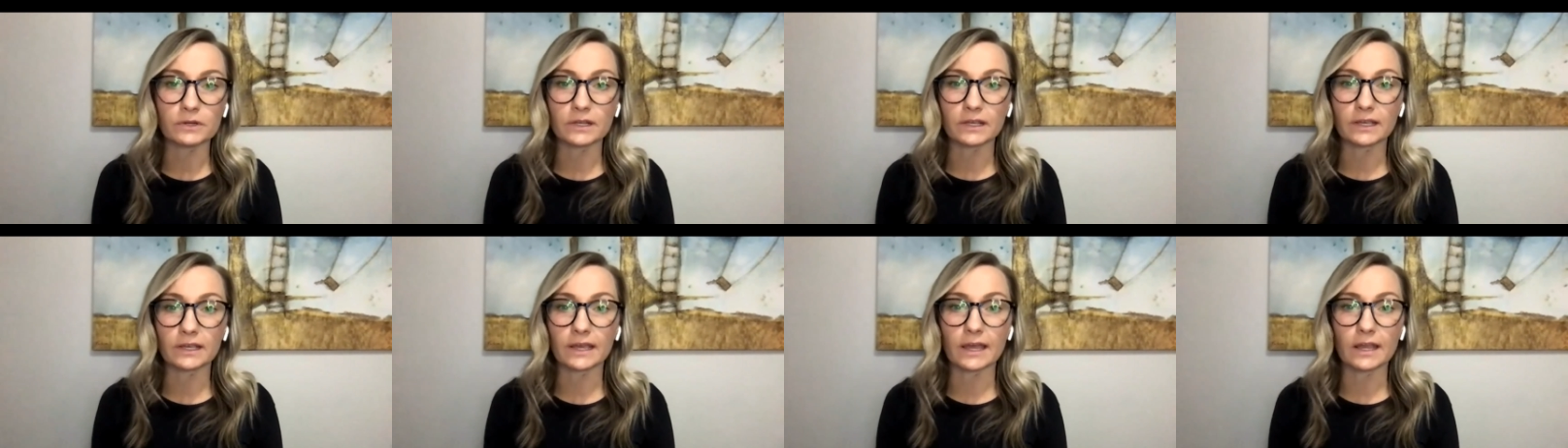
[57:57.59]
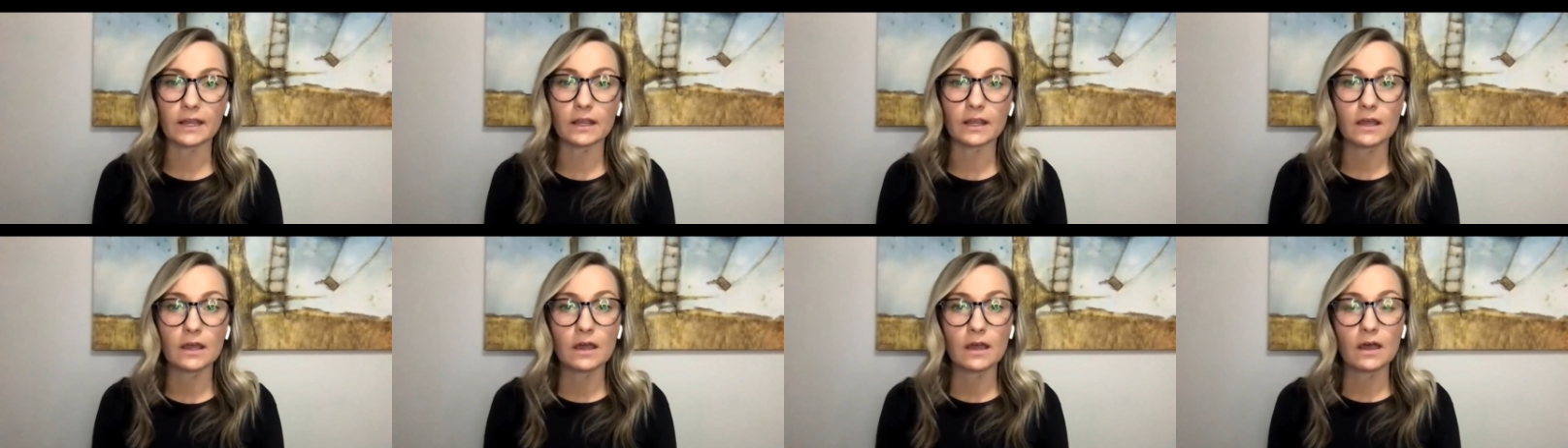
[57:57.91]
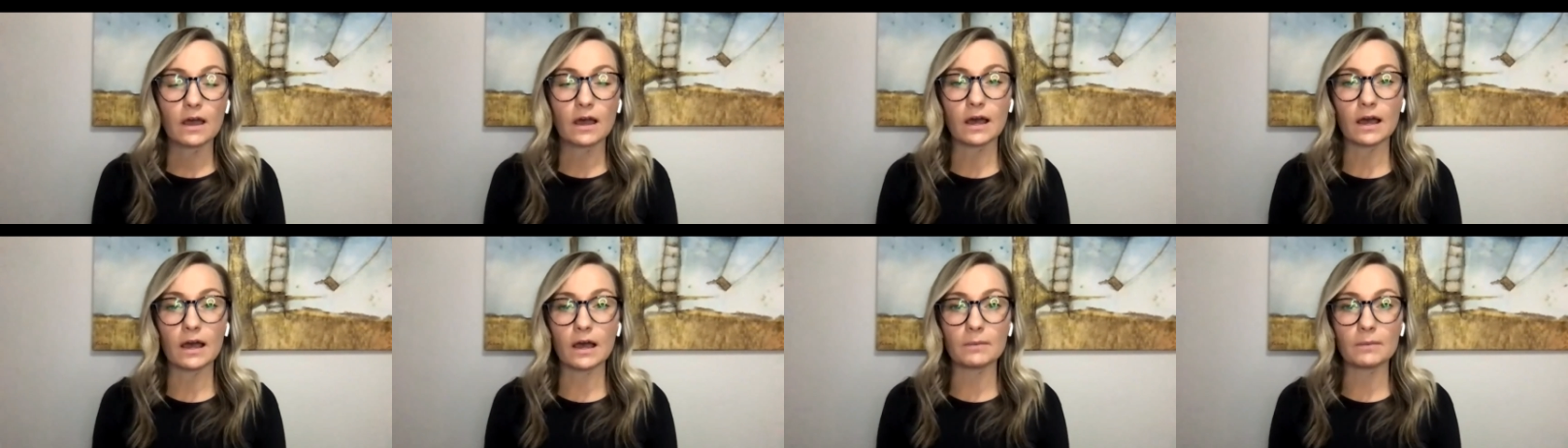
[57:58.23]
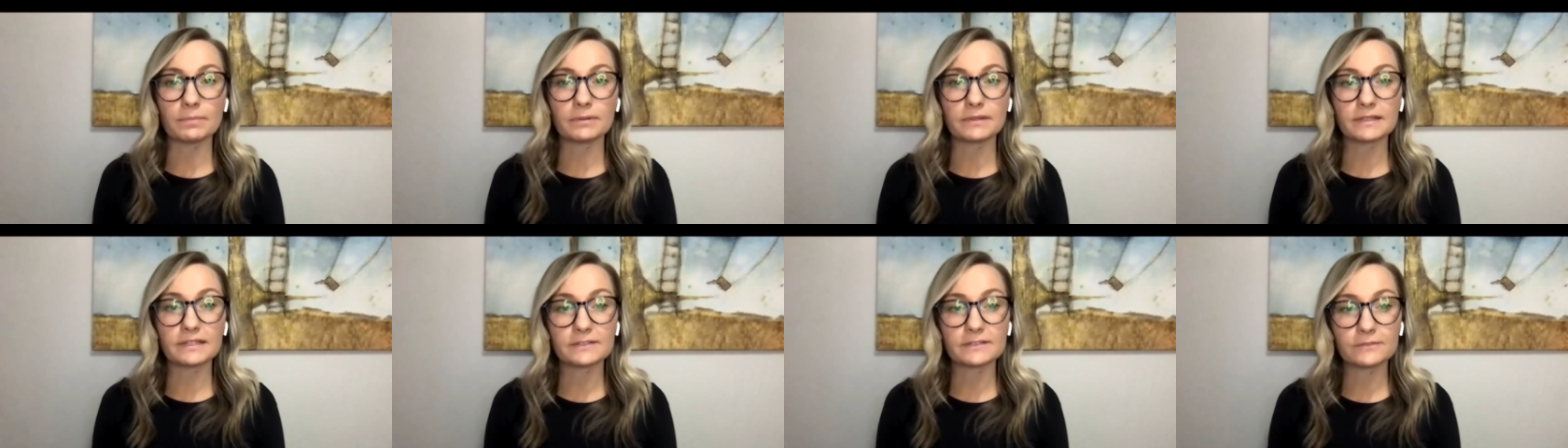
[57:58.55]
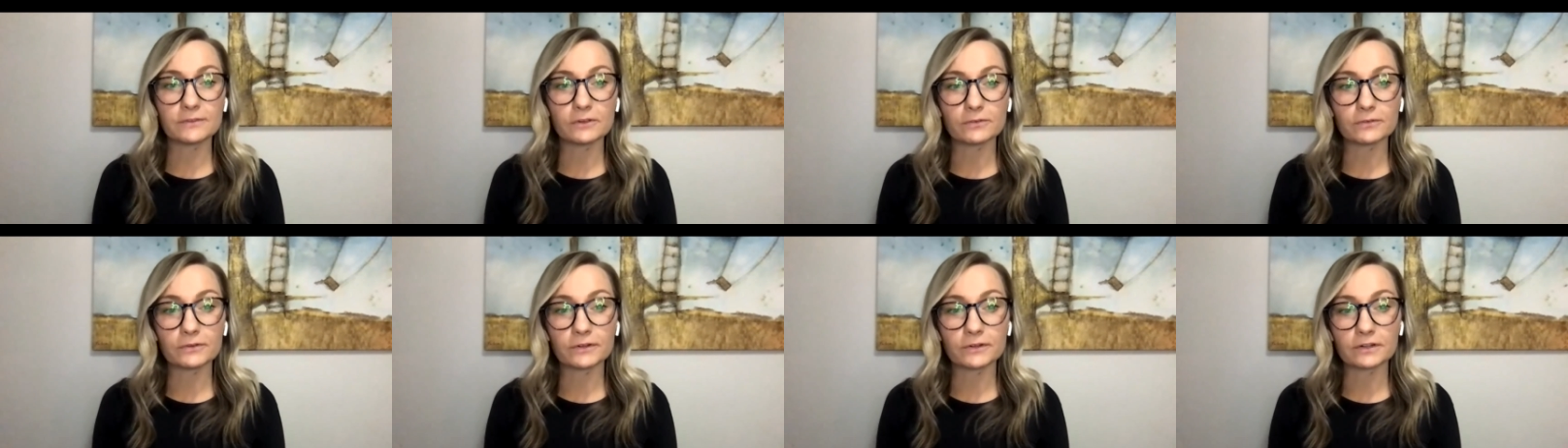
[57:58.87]
And again, please
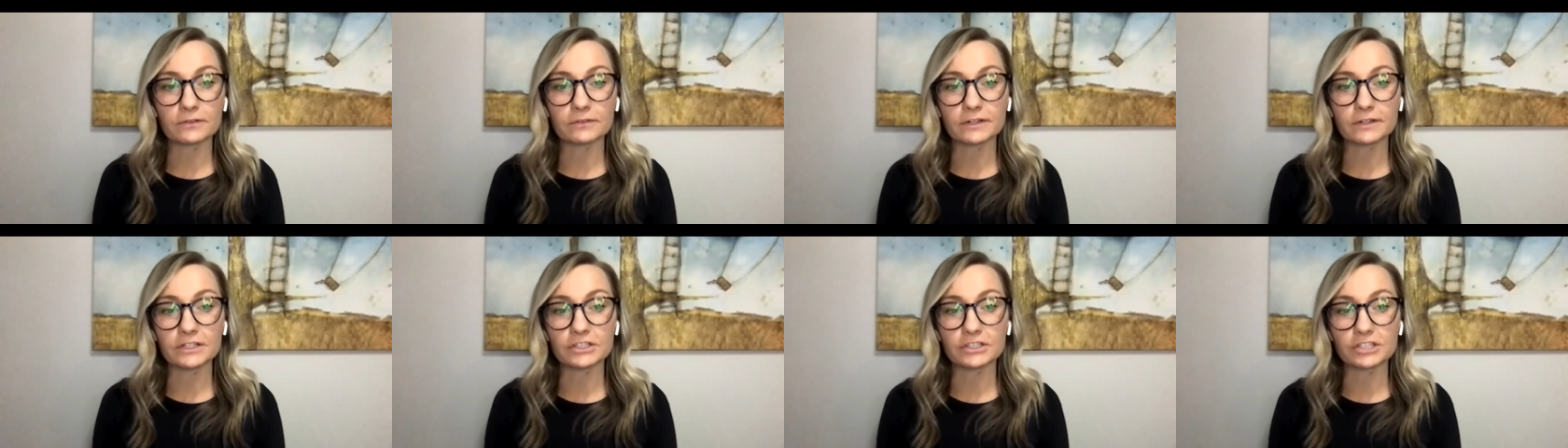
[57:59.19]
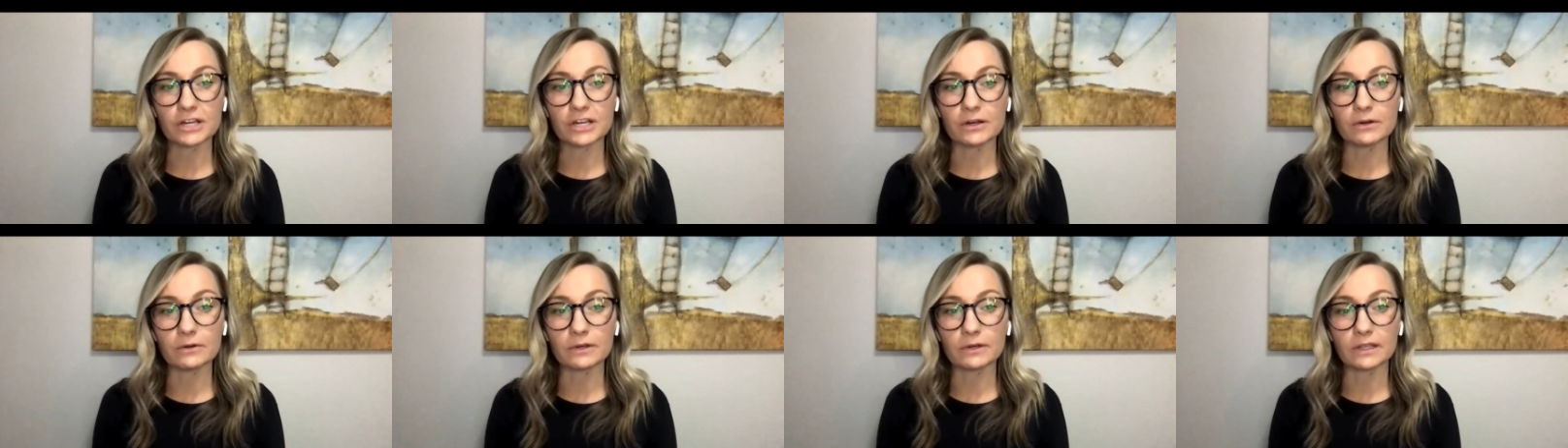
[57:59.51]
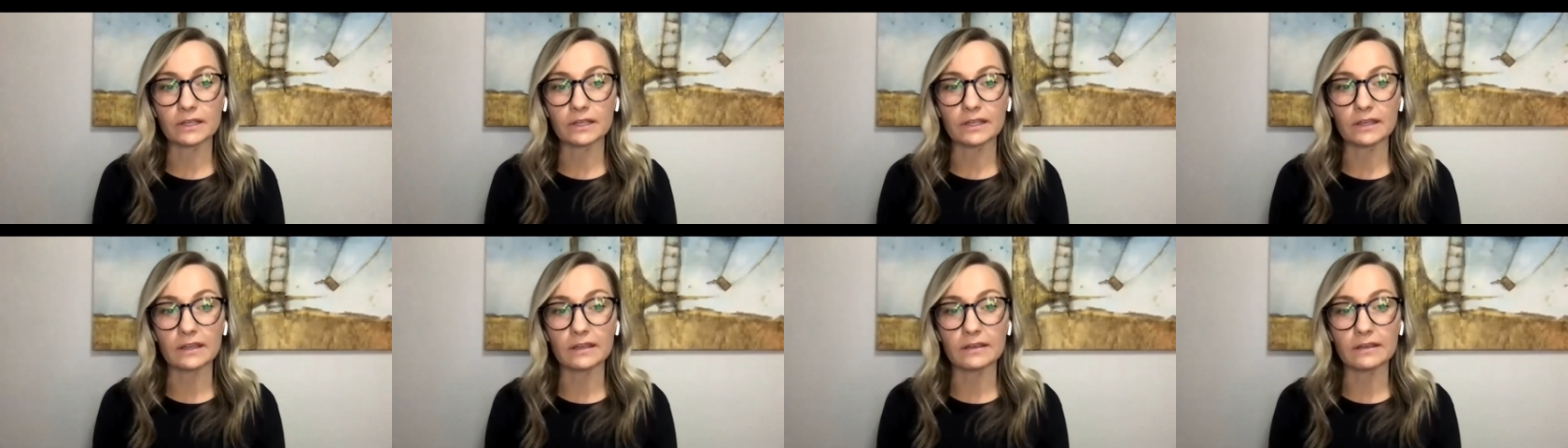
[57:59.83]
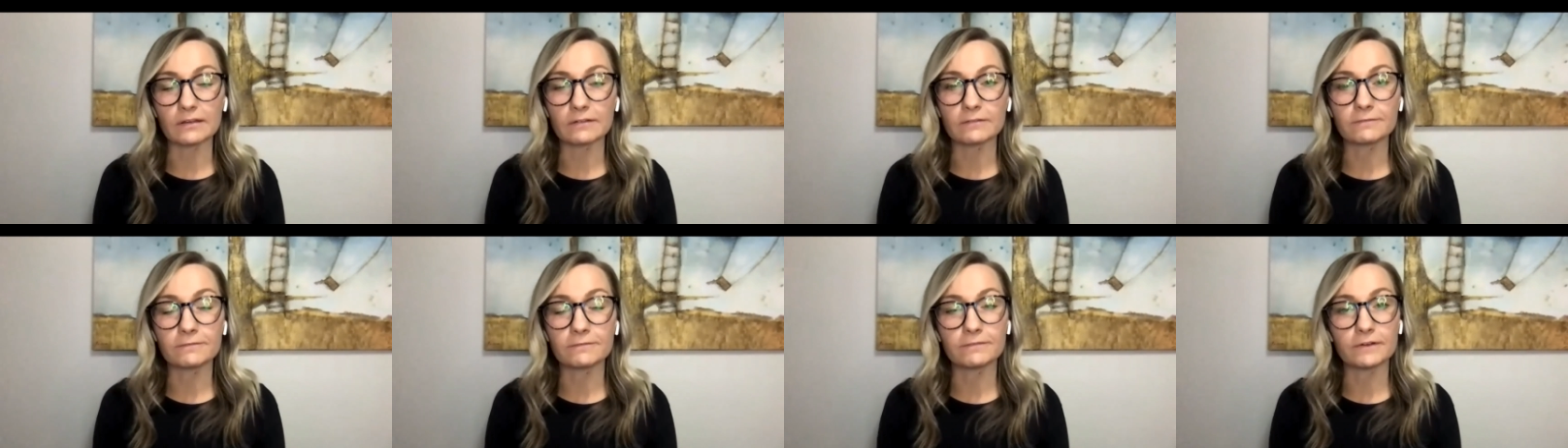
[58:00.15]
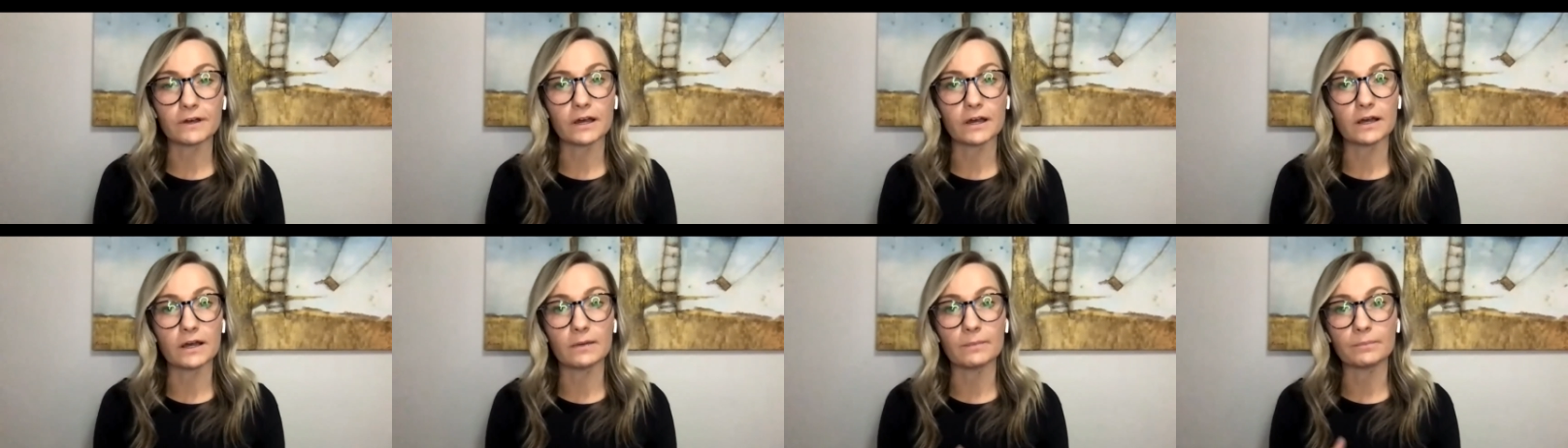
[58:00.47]
feel free to reach out if